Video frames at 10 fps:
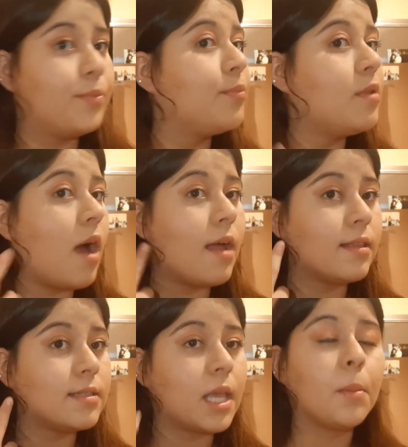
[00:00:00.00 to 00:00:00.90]
not
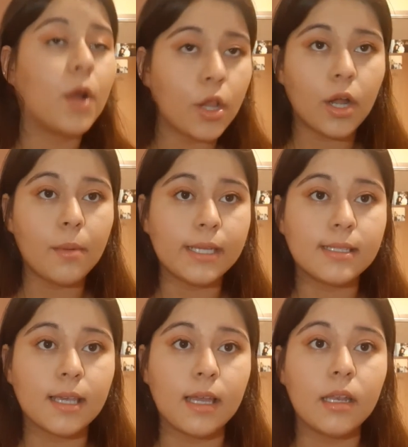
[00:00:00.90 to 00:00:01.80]
the same color on my
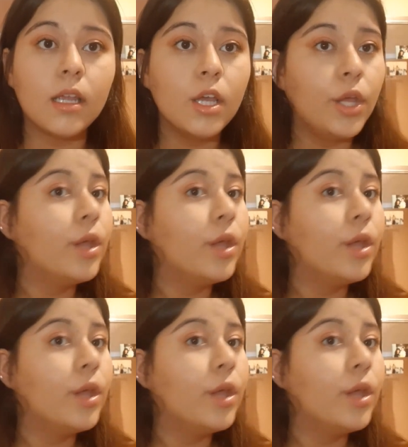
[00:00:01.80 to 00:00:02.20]
skin.